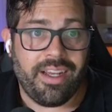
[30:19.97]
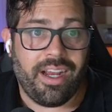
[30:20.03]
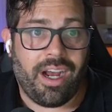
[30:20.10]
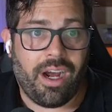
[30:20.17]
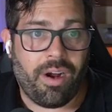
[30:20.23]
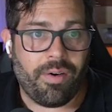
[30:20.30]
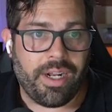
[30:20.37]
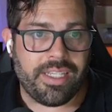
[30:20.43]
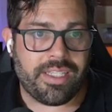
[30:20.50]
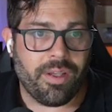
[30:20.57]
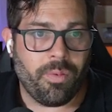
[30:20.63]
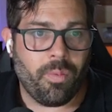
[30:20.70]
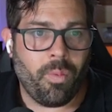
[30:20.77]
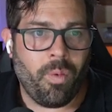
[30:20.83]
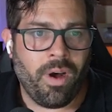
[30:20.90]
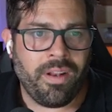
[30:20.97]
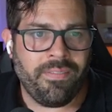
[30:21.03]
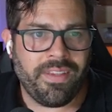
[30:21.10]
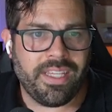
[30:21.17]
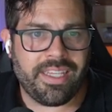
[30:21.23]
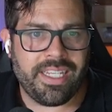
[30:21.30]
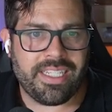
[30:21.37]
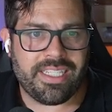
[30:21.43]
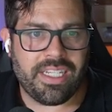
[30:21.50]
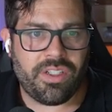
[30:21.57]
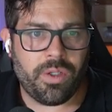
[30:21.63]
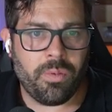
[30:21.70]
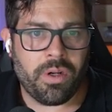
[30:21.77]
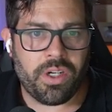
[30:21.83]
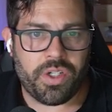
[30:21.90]
All right, so one of the things I
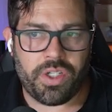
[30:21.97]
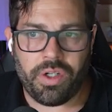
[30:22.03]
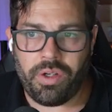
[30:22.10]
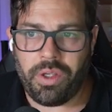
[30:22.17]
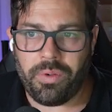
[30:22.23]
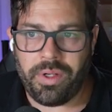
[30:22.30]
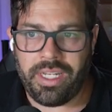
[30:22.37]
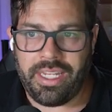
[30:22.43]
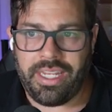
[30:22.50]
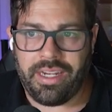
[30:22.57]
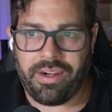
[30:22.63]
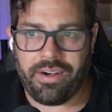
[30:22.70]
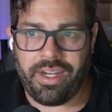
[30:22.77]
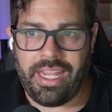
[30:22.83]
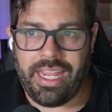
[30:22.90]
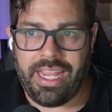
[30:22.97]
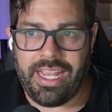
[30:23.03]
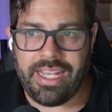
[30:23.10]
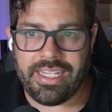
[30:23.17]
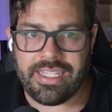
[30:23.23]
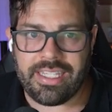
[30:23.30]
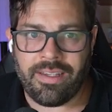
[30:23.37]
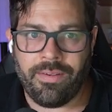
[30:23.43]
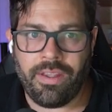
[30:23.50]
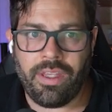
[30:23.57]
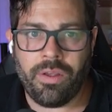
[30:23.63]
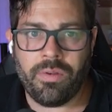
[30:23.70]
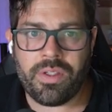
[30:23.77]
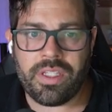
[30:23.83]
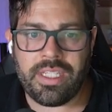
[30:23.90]
do want to show you in here is
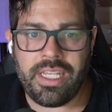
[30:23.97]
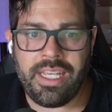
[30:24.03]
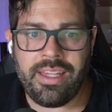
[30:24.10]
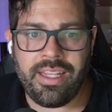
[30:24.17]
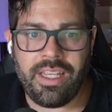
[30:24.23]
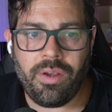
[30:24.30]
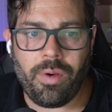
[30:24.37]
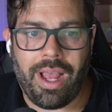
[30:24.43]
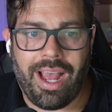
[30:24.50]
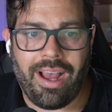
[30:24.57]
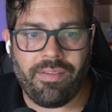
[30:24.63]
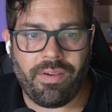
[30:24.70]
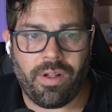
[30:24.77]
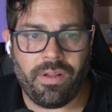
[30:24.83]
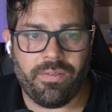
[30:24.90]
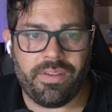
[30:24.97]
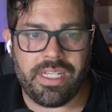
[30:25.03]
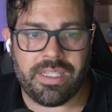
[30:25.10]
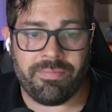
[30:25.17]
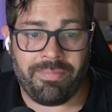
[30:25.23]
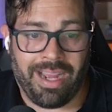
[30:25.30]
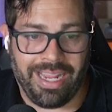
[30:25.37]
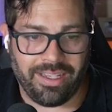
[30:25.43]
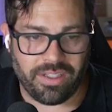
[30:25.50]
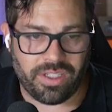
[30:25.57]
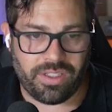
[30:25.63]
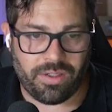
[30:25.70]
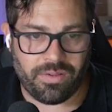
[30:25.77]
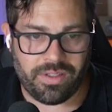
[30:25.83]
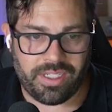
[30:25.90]
you see that you have all of these
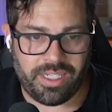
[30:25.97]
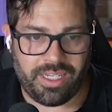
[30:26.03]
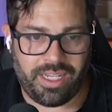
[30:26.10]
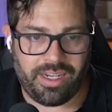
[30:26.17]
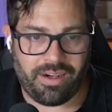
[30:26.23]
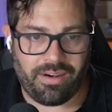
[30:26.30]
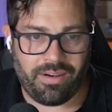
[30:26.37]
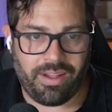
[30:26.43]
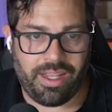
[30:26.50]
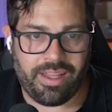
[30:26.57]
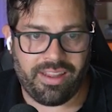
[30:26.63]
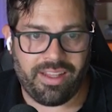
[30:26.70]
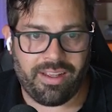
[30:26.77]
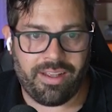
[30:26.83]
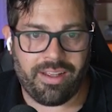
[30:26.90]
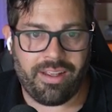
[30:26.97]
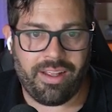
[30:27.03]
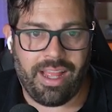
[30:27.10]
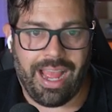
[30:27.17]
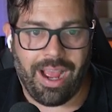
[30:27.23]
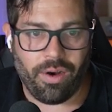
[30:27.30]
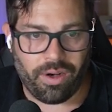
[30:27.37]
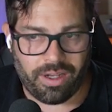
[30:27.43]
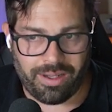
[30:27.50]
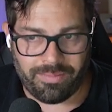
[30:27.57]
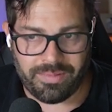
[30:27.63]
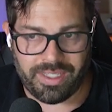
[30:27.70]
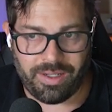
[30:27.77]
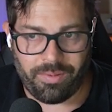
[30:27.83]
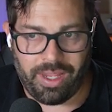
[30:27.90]
milestones in here and the
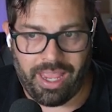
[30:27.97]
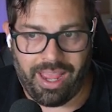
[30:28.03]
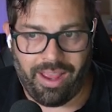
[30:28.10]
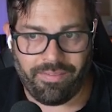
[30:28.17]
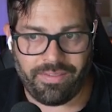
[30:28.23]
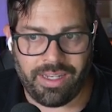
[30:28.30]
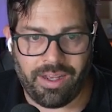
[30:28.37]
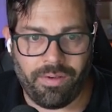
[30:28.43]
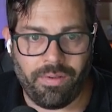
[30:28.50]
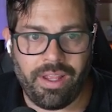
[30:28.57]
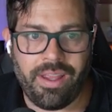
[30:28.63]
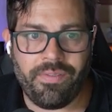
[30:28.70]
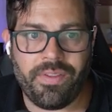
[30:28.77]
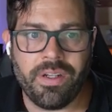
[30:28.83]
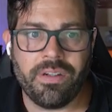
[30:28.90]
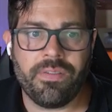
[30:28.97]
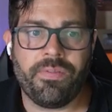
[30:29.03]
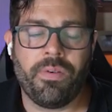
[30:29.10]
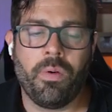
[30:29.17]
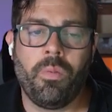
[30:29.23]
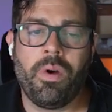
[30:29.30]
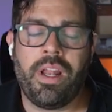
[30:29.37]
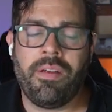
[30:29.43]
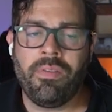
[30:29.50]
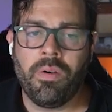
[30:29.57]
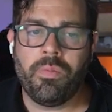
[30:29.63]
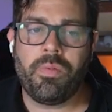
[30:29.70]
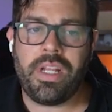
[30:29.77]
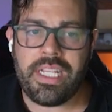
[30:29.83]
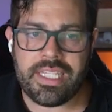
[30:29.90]
outcomes that we have. Now, if there, for whatever
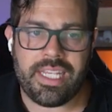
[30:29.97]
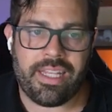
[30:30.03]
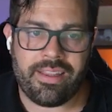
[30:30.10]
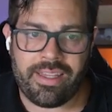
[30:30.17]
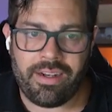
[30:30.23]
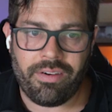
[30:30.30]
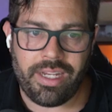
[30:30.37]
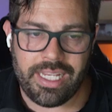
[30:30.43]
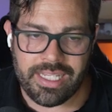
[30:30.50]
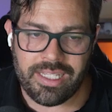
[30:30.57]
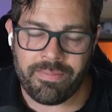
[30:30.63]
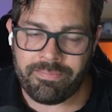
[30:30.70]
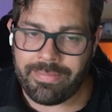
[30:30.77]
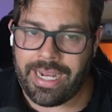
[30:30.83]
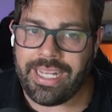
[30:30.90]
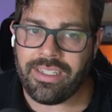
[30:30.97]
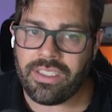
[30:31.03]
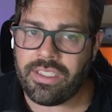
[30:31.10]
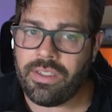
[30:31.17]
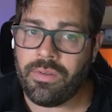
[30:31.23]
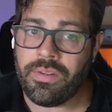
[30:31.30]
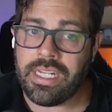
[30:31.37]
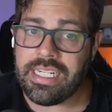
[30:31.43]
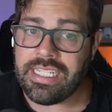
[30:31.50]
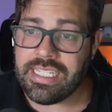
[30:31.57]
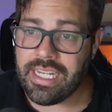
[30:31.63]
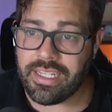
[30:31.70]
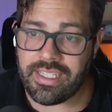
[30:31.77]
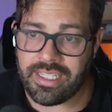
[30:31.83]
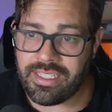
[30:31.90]
reason, there is a milestone that
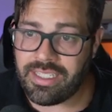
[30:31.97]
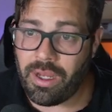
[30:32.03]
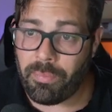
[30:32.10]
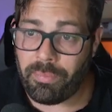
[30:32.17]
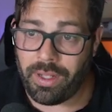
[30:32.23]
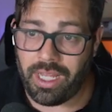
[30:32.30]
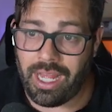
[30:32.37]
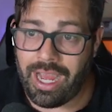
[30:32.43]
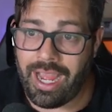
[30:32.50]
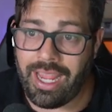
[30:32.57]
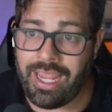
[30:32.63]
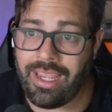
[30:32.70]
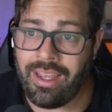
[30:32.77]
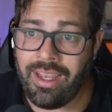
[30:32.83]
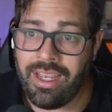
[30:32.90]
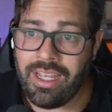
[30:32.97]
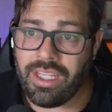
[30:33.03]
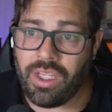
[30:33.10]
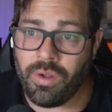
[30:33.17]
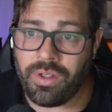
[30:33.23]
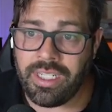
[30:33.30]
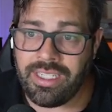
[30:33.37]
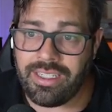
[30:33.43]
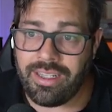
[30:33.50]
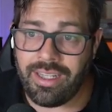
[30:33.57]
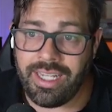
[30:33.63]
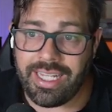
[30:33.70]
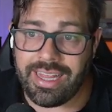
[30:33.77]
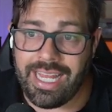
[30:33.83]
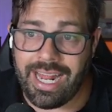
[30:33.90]
doesn't apply, you can
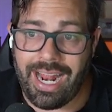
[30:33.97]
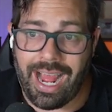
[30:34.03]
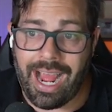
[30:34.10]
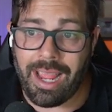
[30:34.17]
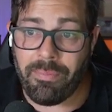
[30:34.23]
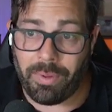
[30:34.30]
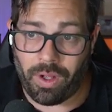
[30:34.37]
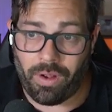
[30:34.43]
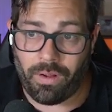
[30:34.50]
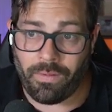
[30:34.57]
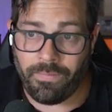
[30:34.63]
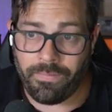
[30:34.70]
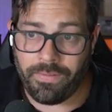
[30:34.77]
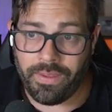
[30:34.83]
click that eyeball